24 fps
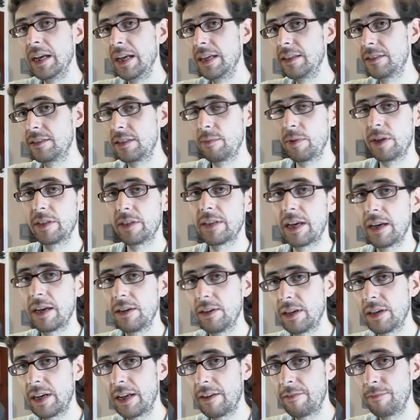It's similar to how
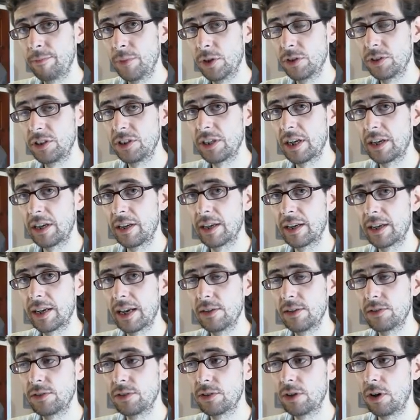you can have multi-channel
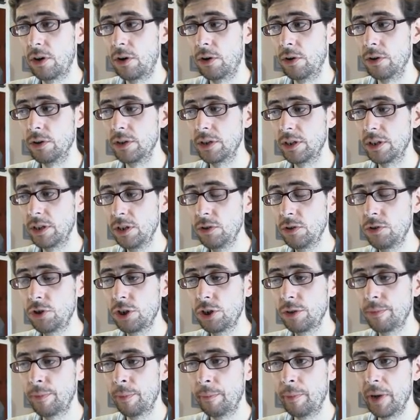accounts on
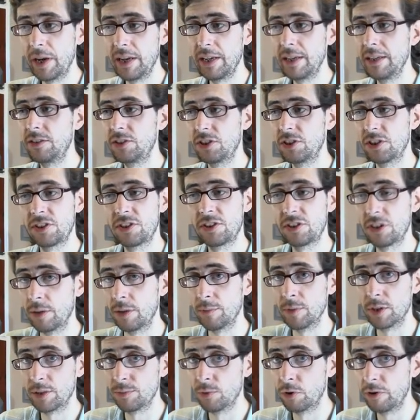YouTube, but it is just so
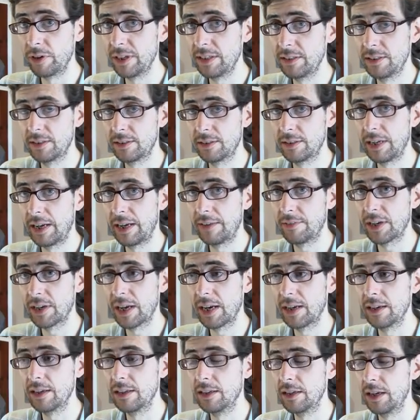much more easier to
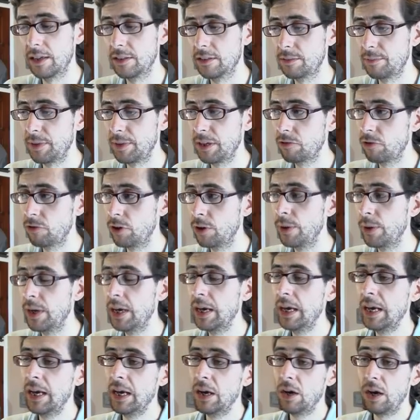navigate and, and speed through.
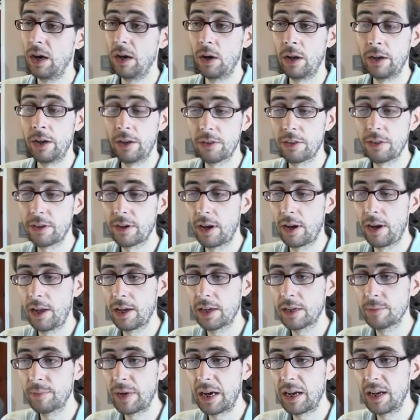Another thing I
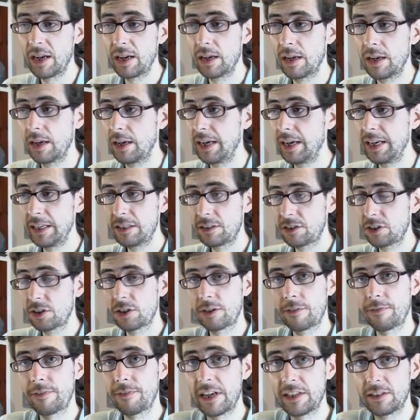like about it, it's
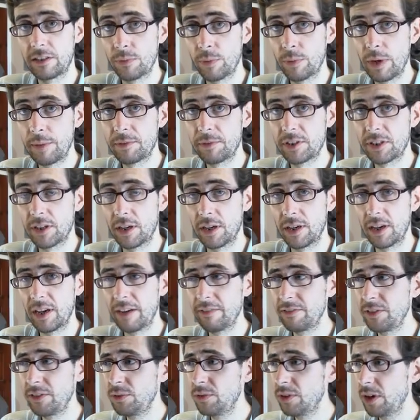just a faster website.
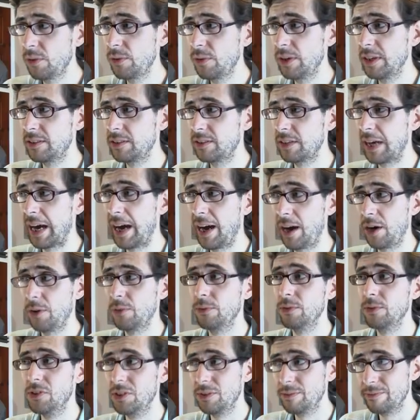Have you noticed
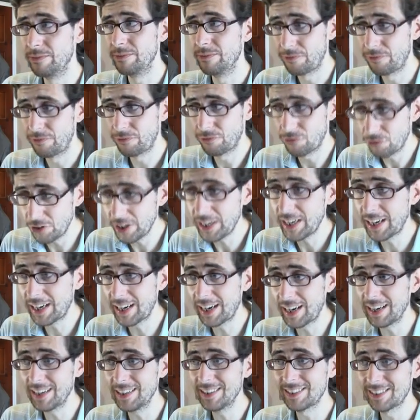how
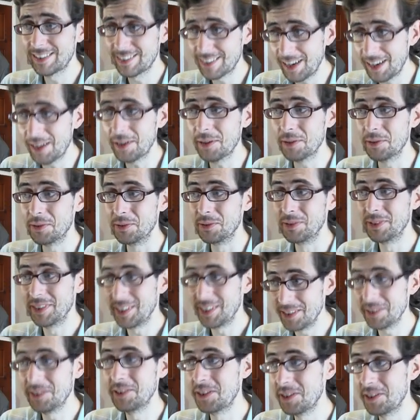freaking slow
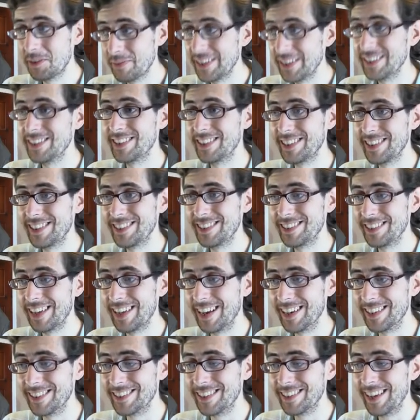YouTube is these
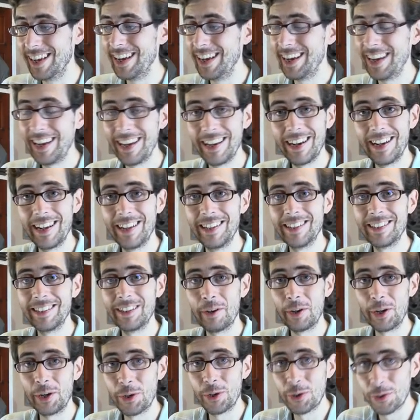days. It is
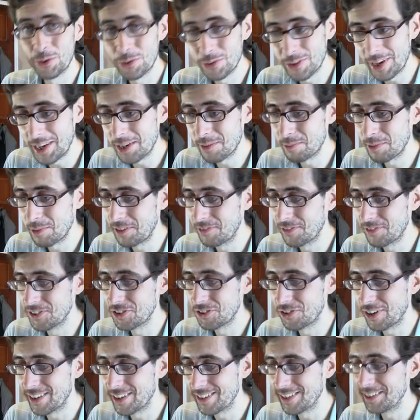incredibly
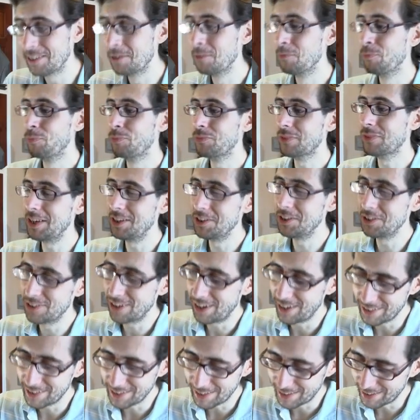frustrating. It,
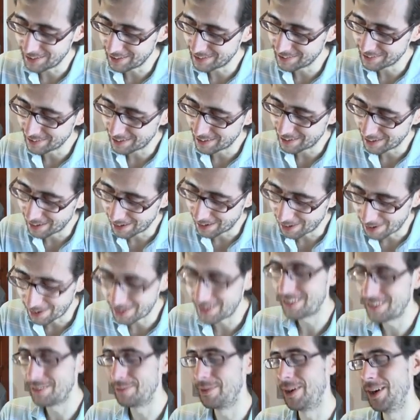it, it is
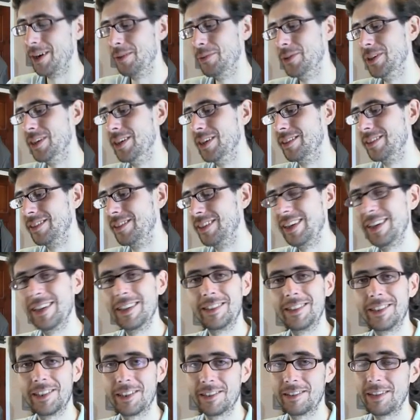Oh my word, it
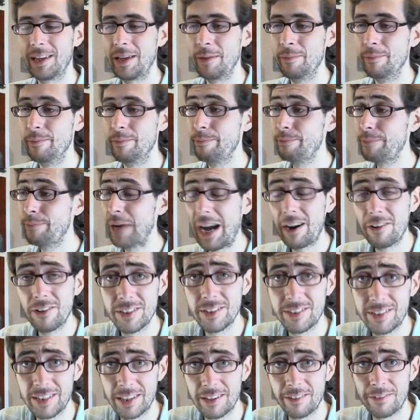is just
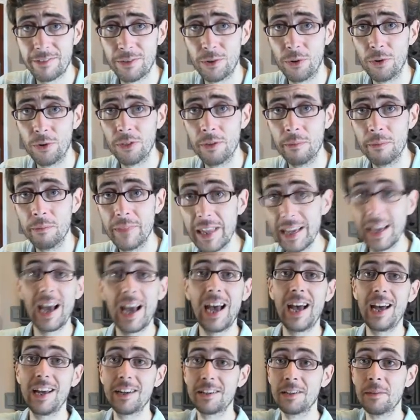embarrassing for them. They
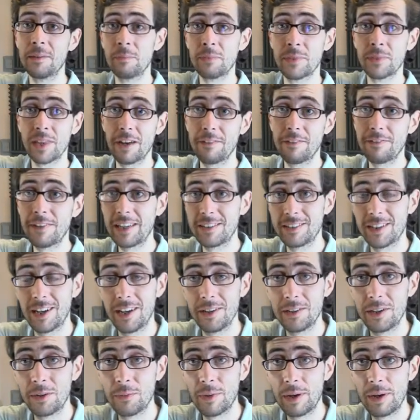had a faster
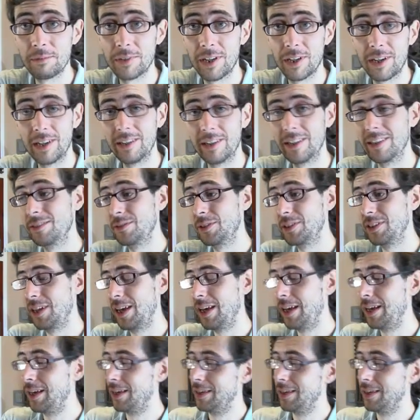loading website and they switched.